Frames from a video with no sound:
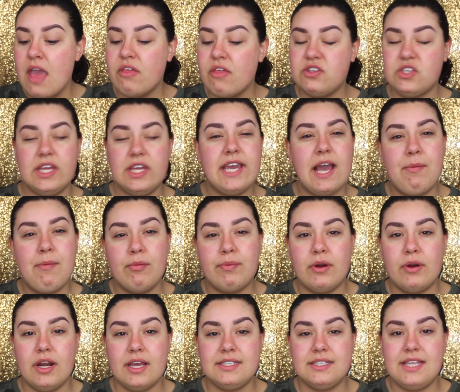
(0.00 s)
There's only a couple of
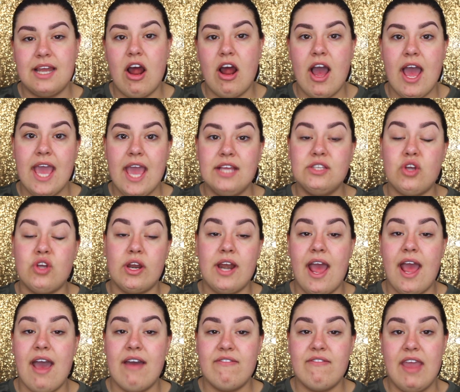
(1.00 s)
products that I don't
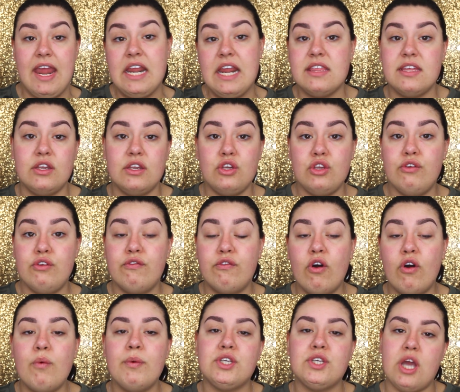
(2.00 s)
have anything new
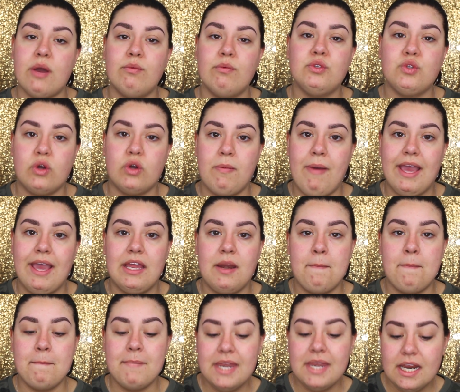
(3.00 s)
for, which I will talk about in a
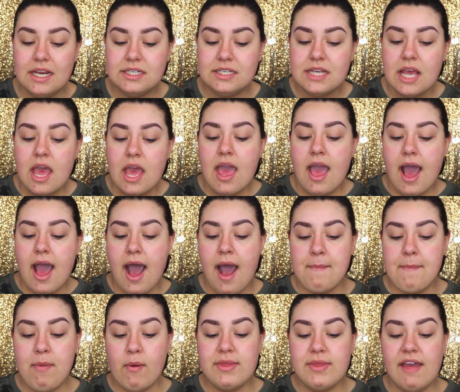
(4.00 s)
minute.
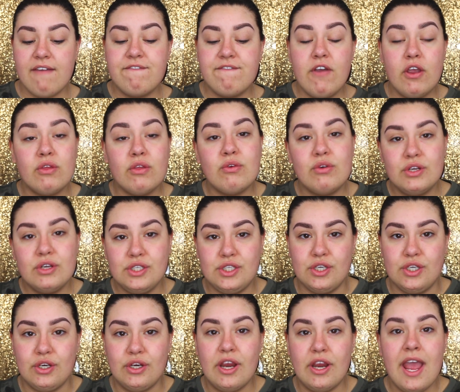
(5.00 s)
But without further
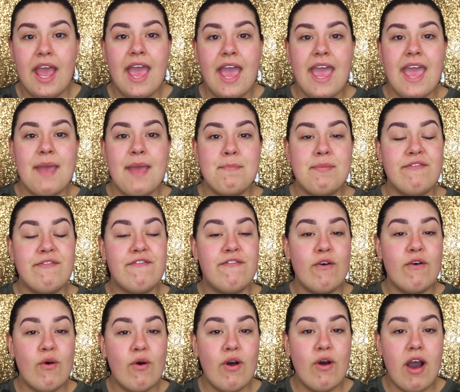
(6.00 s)
ado,
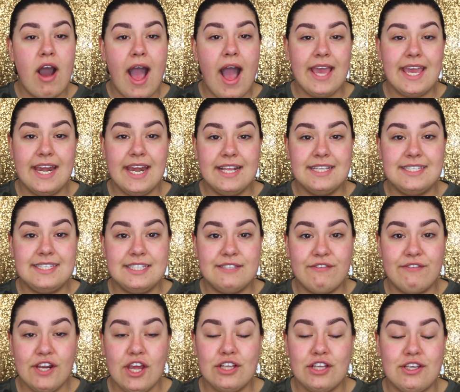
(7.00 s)
before I get into this
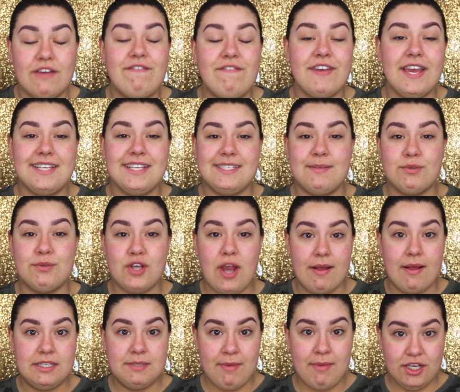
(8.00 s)
video, don't forget to
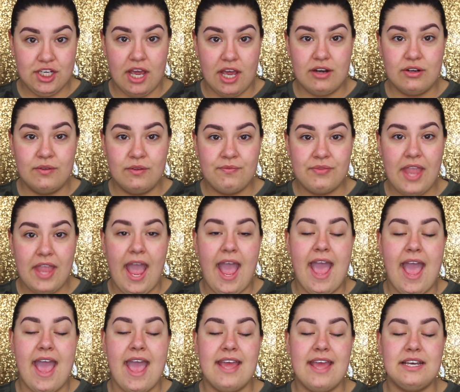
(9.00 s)
subscribe to my channel
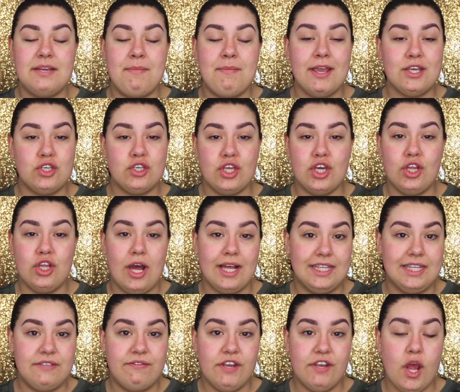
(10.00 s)
and make sure that you like
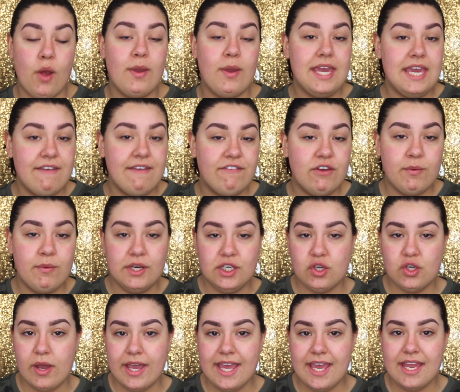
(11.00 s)
this video if you
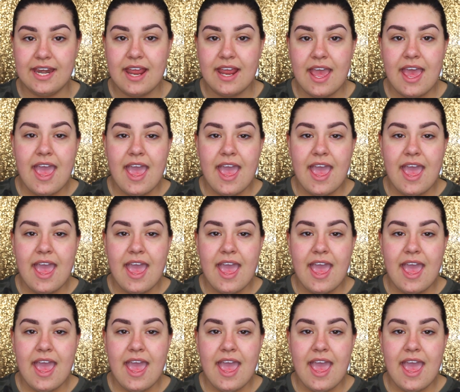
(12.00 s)
enjoy it.